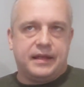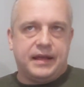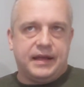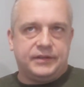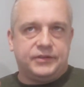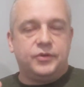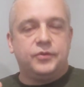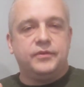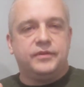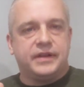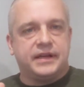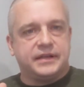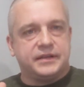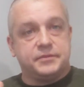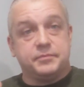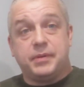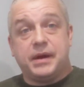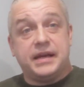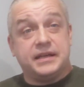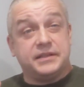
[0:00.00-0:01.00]
I don't think
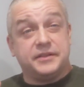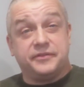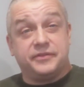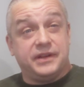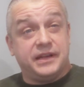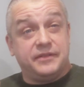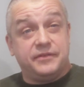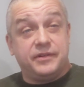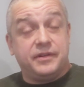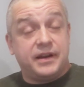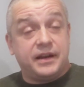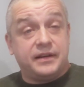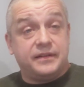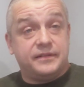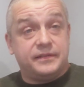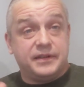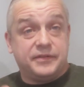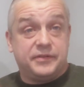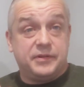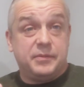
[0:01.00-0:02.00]
there's bags of flavour in it,
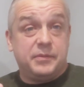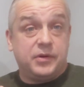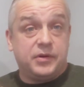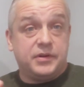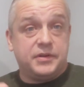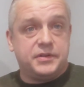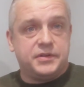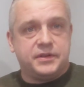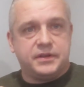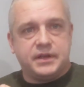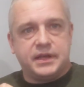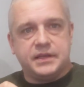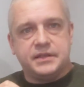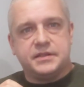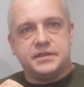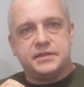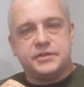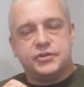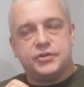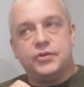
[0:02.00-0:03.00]
if I'm honest.
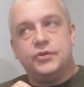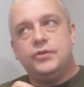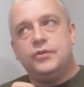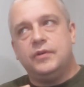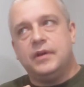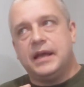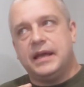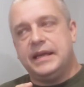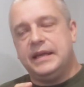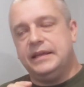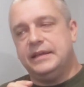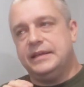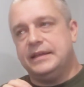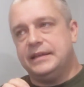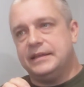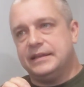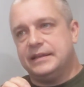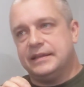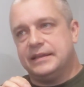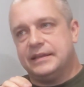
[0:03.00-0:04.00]
It's too light,
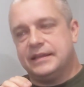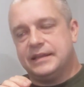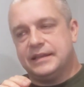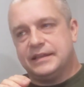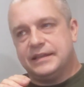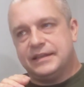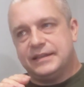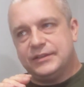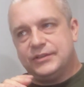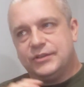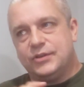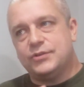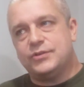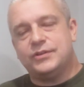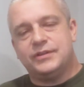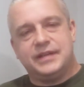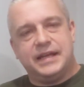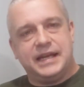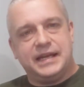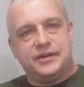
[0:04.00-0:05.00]

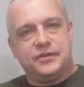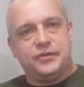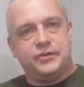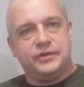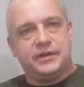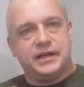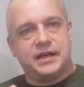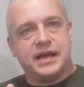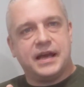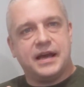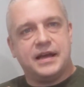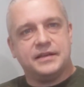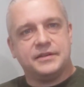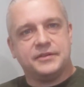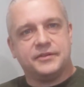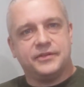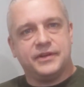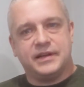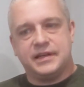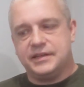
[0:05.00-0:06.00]
doesn't take on the
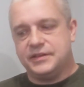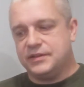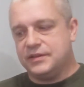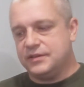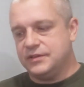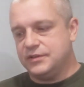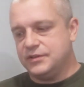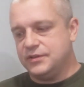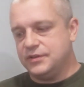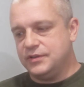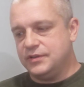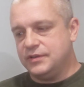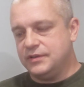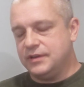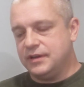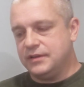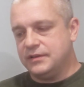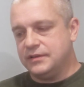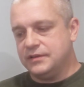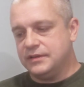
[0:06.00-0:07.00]
cask finish that it should have
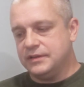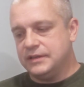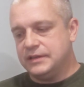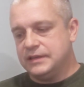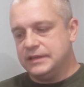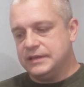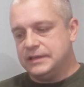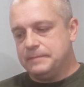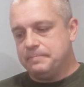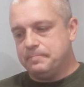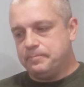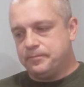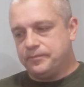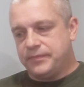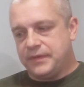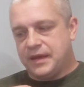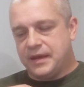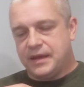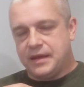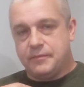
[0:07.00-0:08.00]
done.
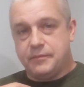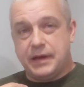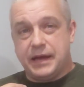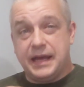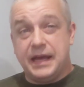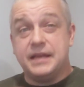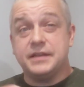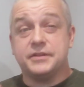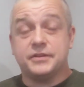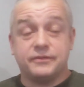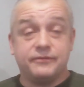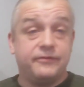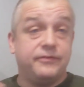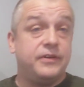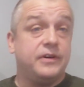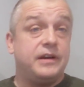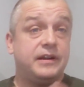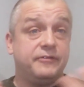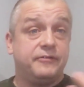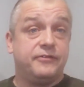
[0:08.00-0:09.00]
It is
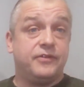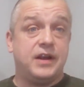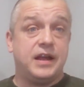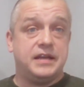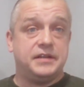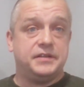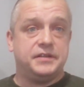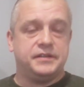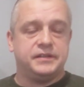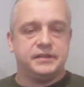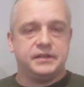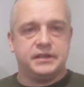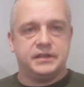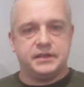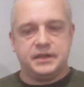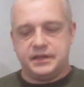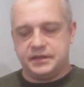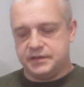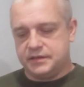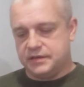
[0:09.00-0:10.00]
very fresh.
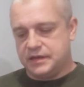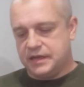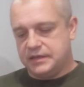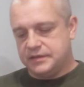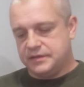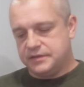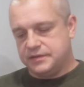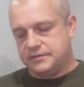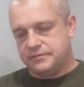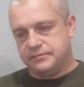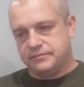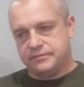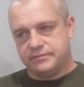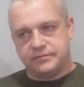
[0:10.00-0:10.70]
It's